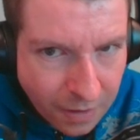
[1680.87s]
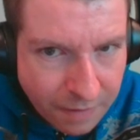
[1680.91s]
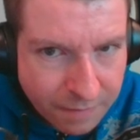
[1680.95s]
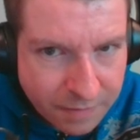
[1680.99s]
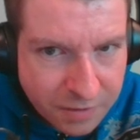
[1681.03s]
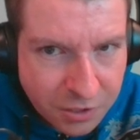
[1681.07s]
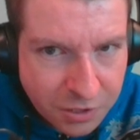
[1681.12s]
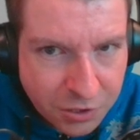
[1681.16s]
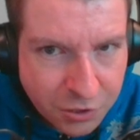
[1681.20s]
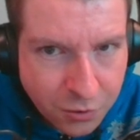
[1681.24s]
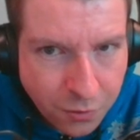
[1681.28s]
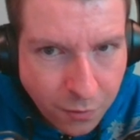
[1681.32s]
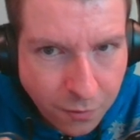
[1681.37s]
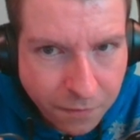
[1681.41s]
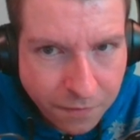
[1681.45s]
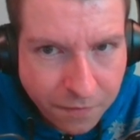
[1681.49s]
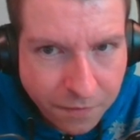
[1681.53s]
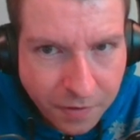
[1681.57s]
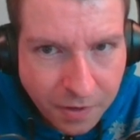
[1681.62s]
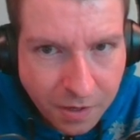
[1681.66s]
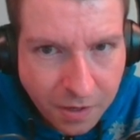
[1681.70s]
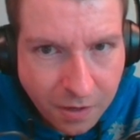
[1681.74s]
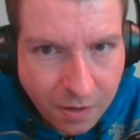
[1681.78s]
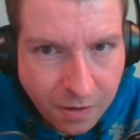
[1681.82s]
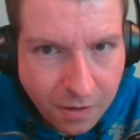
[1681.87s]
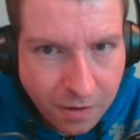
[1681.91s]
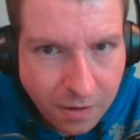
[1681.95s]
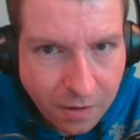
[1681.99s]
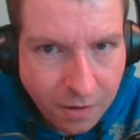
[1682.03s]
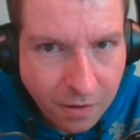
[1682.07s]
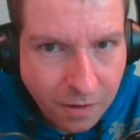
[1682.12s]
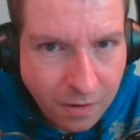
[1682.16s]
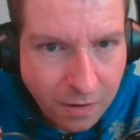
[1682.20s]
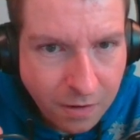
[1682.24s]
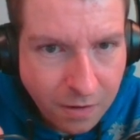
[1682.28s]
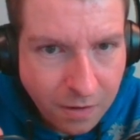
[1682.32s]
gives a trophy
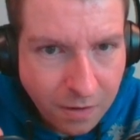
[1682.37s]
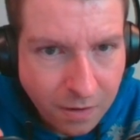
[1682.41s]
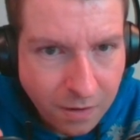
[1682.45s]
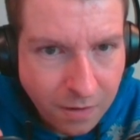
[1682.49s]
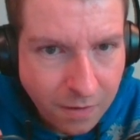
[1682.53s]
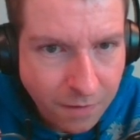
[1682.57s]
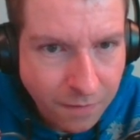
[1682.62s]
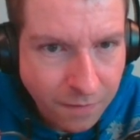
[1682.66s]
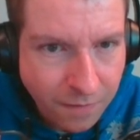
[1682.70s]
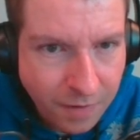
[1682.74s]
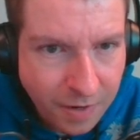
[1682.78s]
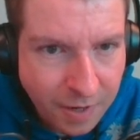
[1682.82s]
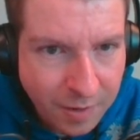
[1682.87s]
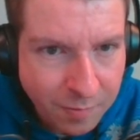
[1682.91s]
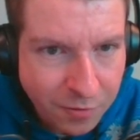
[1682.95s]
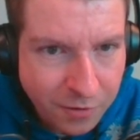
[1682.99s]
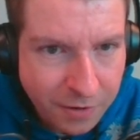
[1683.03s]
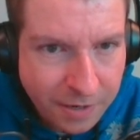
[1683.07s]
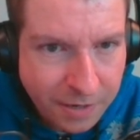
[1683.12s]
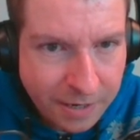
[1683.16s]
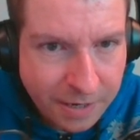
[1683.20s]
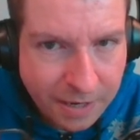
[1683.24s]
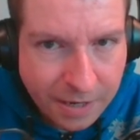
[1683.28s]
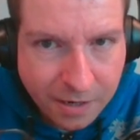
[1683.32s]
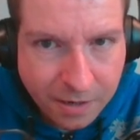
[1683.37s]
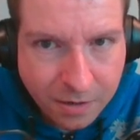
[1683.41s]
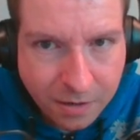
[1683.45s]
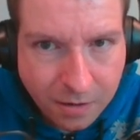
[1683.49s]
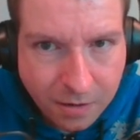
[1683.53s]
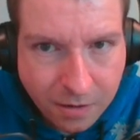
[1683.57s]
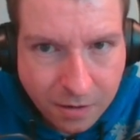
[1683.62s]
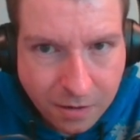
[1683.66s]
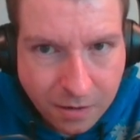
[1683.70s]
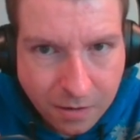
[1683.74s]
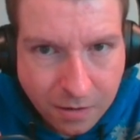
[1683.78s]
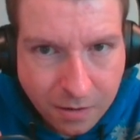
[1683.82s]
when I put it on.
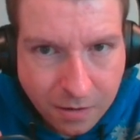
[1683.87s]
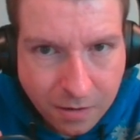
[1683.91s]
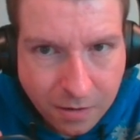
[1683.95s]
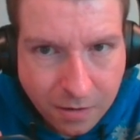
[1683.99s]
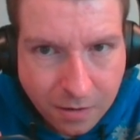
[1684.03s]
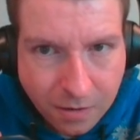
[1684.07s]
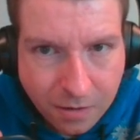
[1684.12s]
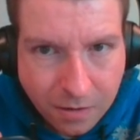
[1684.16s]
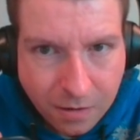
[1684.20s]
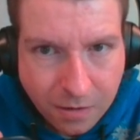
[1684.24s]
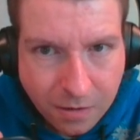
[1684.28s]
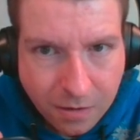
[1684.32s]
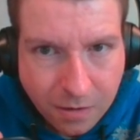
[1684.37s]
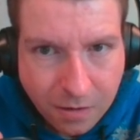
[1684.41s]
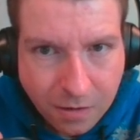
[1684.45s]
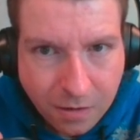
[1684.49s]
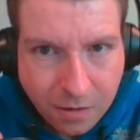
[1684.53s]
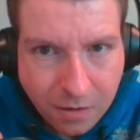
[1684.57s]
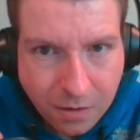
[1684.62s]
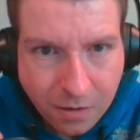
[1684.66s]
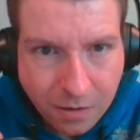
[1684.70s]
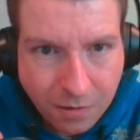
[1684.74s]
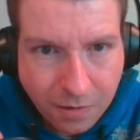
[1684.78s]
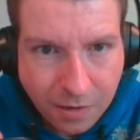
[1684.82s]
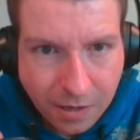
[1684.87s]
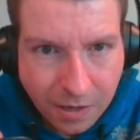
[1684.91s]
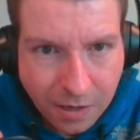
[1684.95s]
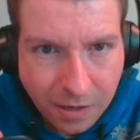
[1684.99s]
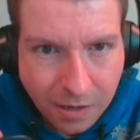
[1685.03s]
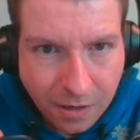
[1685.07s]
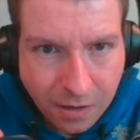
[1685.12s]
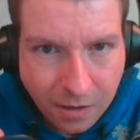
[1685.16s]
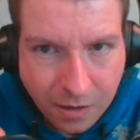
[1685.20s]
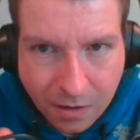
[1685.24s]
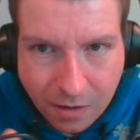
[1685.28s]
Okay.